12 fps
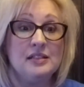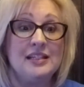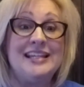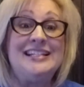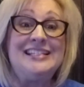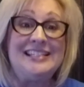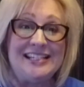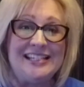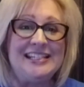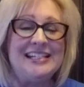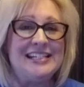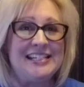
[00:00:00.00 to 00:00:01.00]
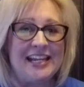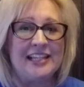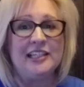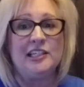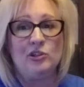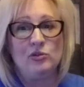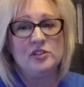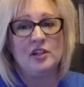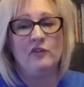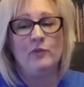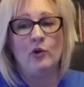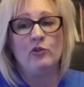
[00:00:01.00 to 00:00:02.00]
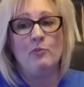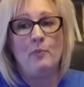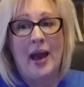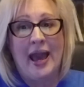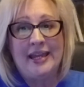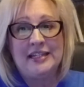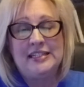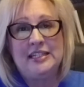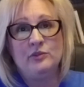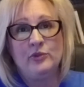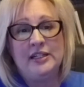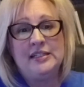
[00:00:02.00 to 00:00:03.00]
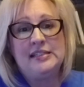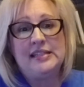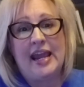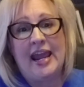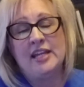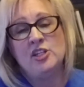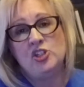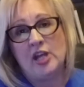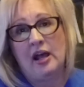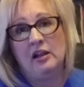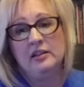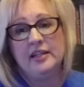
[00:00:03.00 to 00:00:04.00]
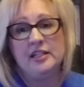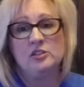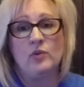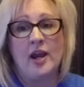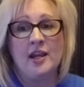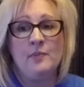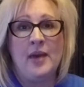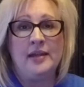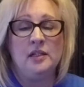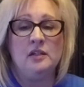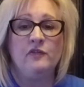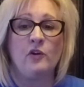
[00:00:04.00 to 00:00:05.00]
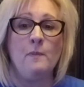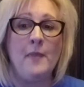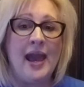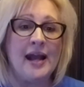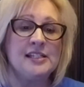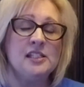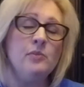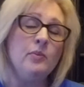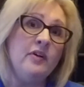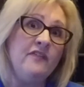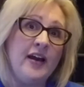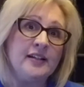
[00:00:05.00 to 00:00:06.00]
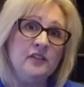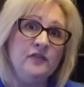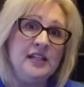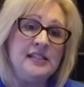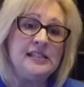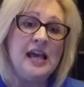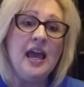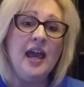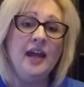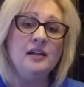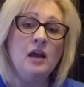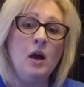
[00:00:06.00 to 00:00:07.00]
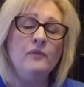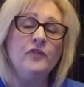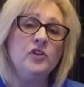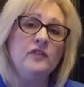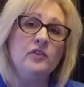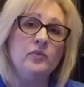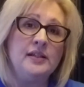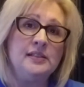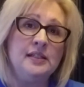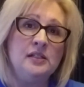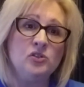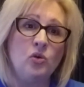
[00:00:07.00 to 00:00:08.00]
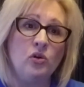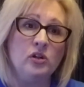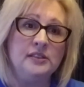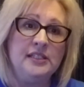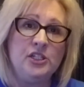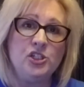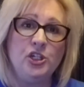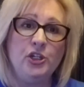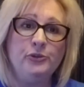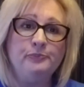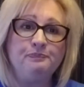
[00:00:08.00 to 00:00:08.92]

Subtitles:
Consistent daily use of both Biotene rinse and gel is recommended for maximum effectiveness and comfort of the resident's oral tissue.